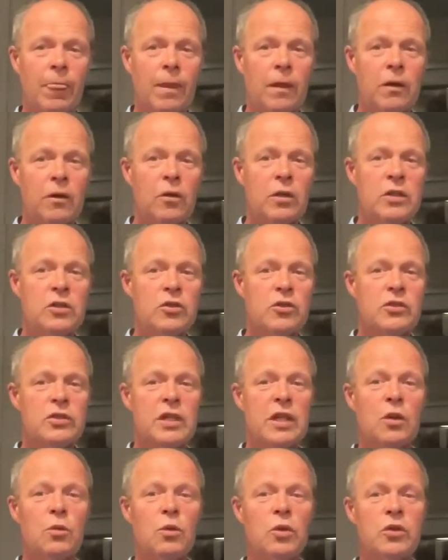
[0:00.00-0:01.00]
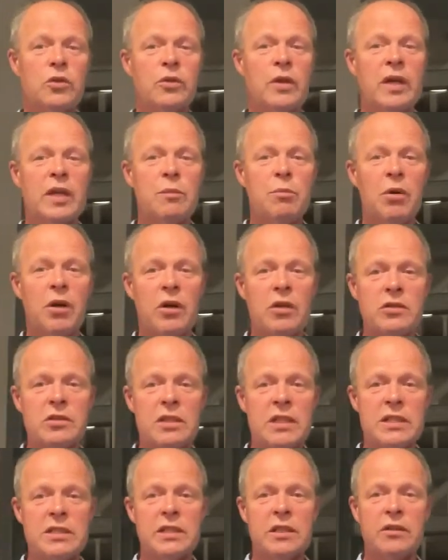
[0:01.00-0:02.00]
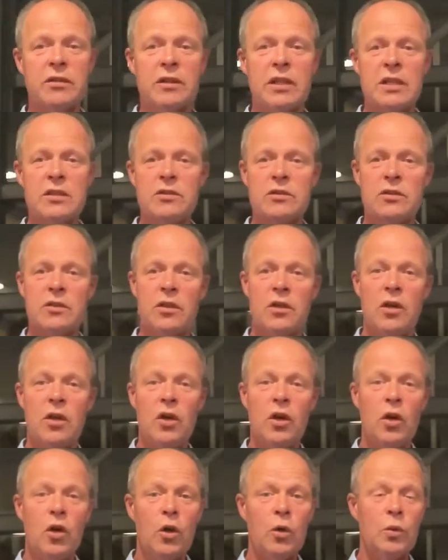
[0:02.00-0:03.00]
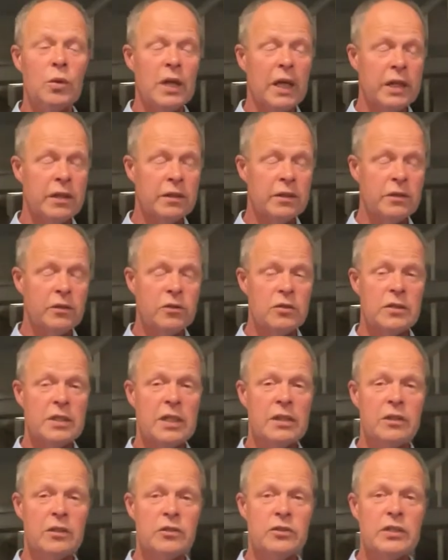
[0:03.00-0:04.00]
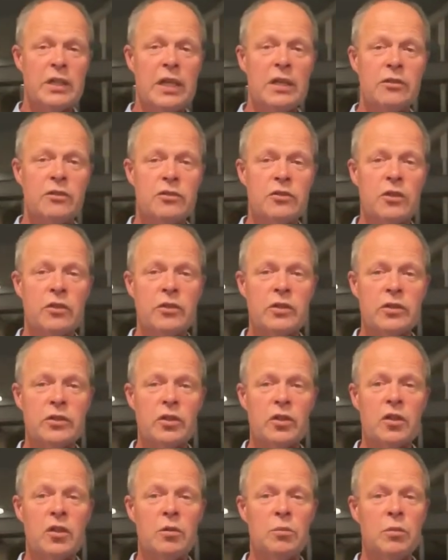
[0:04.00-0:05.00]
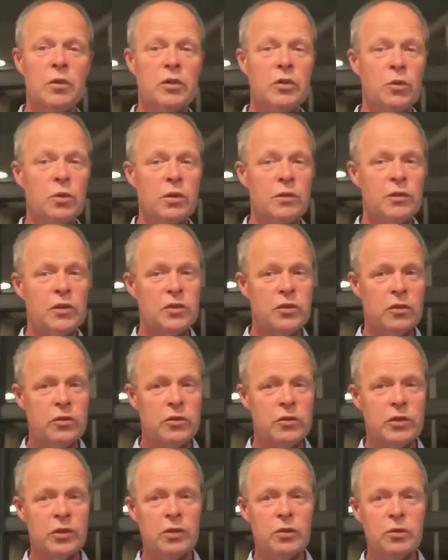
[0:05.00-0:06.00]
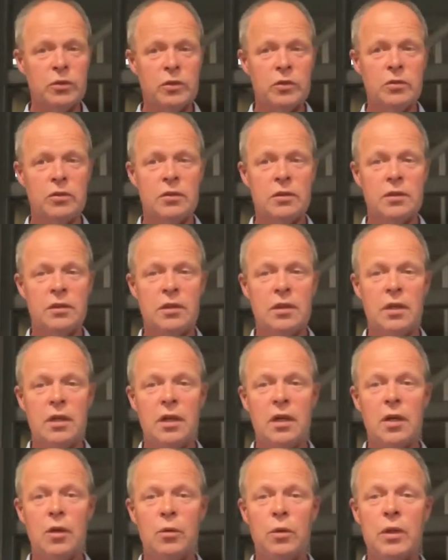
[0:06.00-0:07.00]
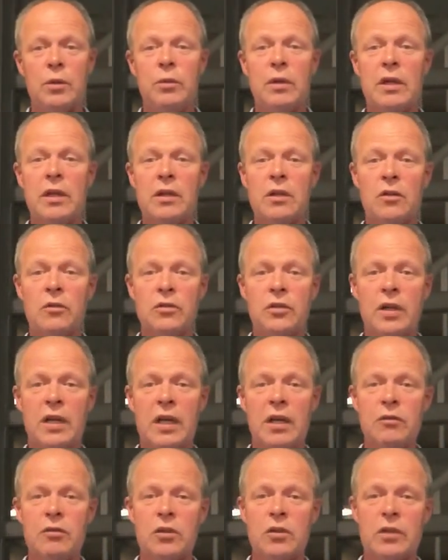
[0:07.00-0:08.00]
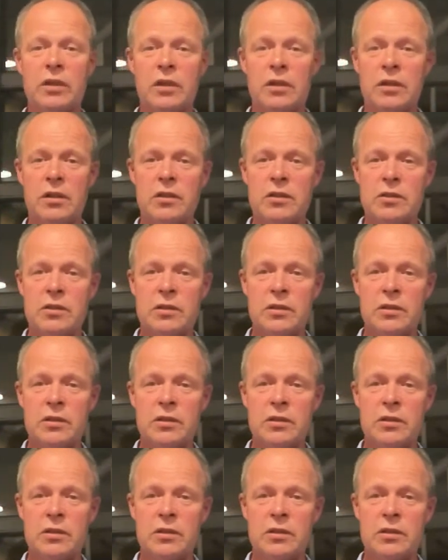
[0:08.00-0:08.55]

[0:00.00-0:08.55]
Could I just say a word to any parents listening to this who would like to send their child to Sunday School but don't have a church to go to? We'd really love to have you at ours.